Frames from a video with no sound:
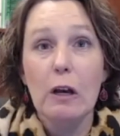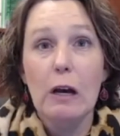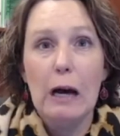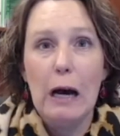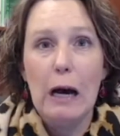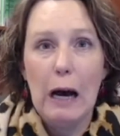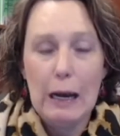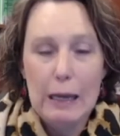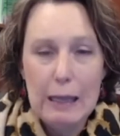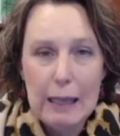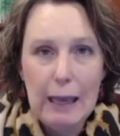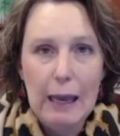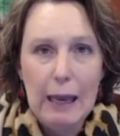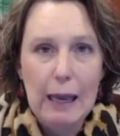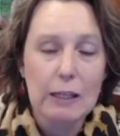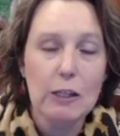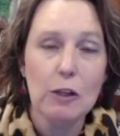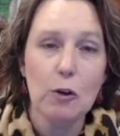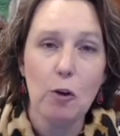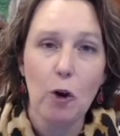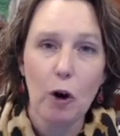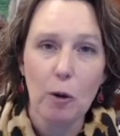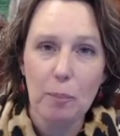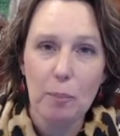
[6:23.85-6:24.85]
Again,
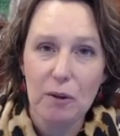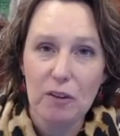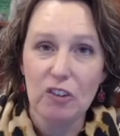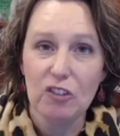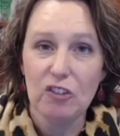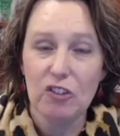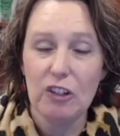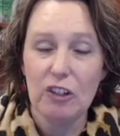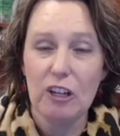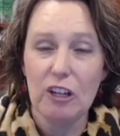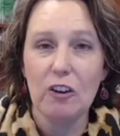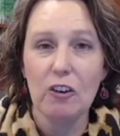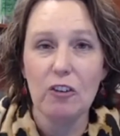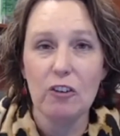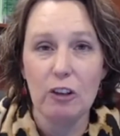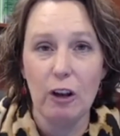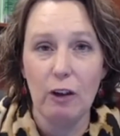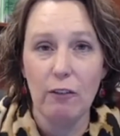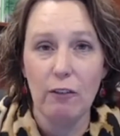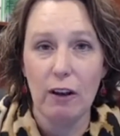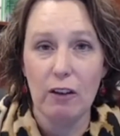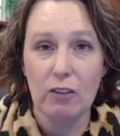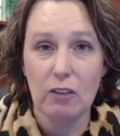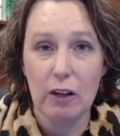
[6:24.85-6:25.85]
you are positioning
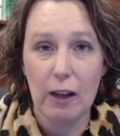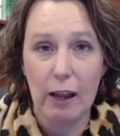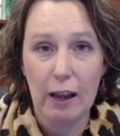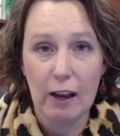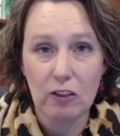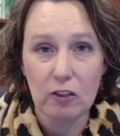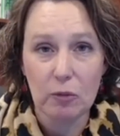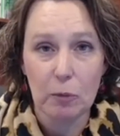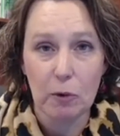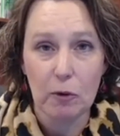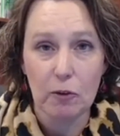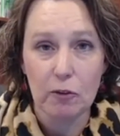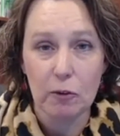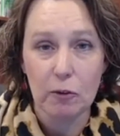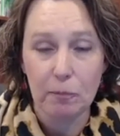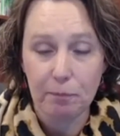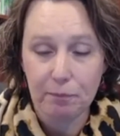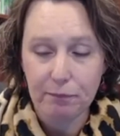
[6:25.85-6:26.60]
yourself as an expert.